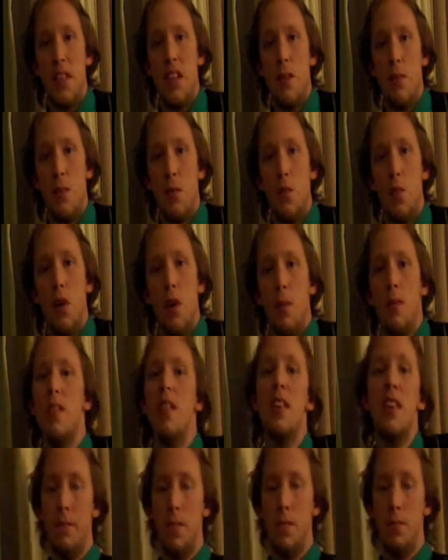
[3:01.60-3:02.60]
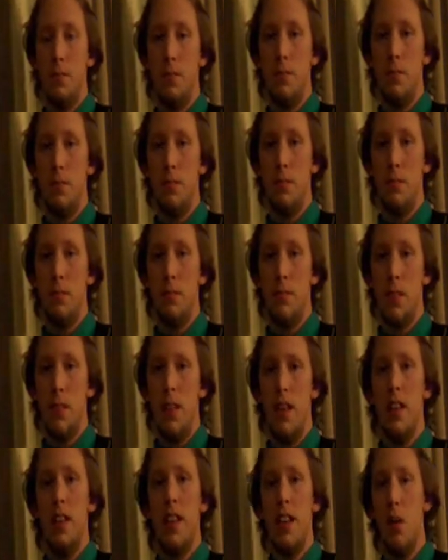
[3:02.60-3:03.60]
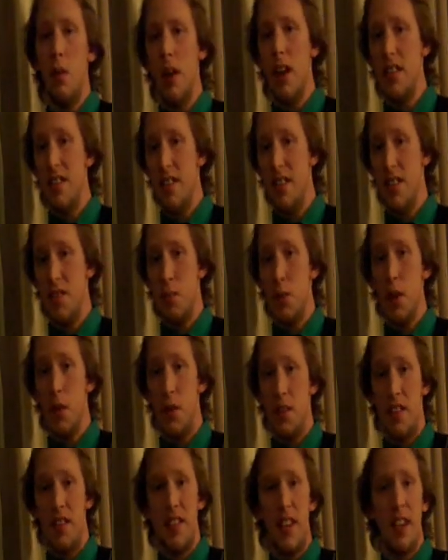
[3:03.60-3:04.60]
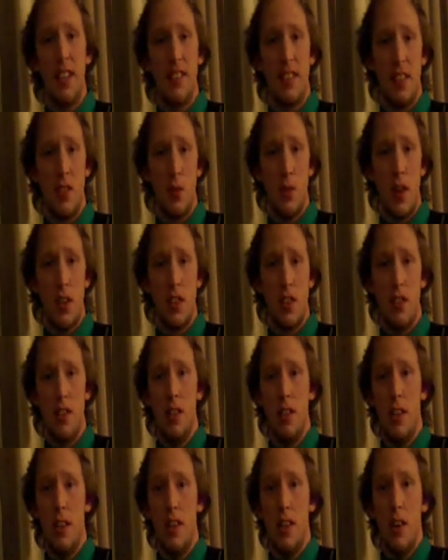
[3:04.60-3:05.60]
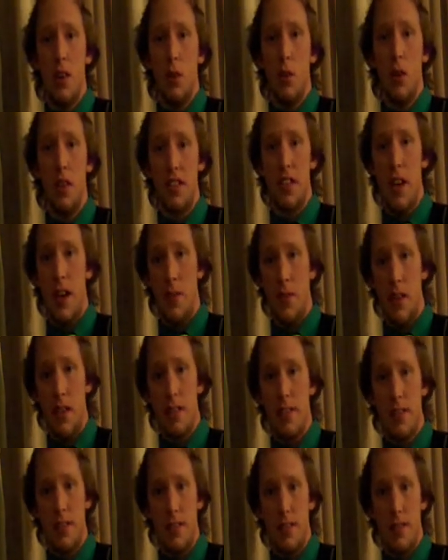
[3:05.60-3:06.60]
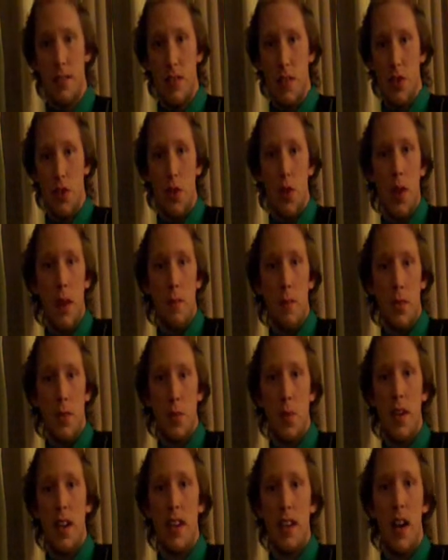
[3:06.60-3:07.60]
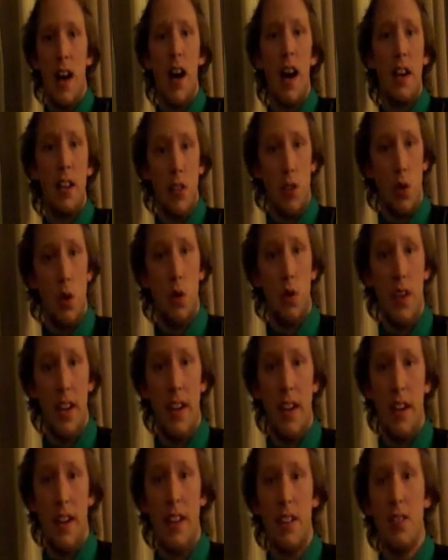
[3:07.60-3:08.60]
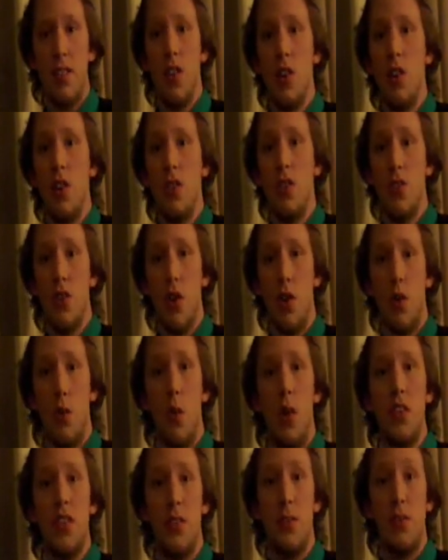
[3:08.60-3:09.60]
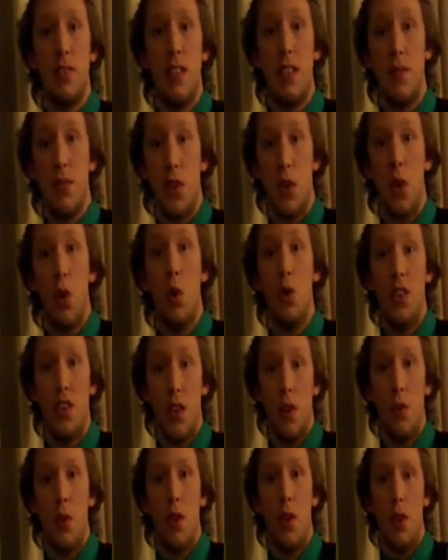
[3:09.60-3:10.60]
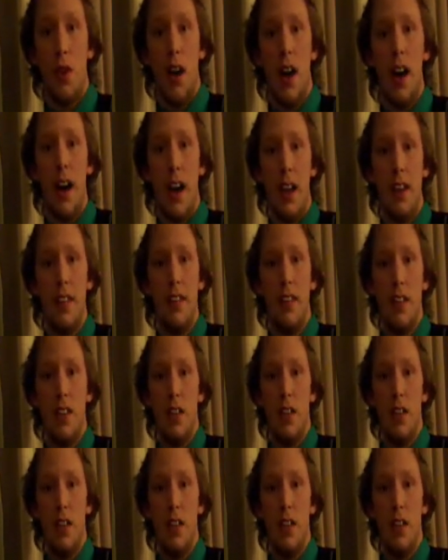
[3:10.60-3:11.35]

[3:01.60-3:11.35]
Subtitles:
to keep you warm. Now, why doesn't this work for the second situation? Well, it's obvious. You're going between hot and cold areas, so once you leave the cold and go into the hot,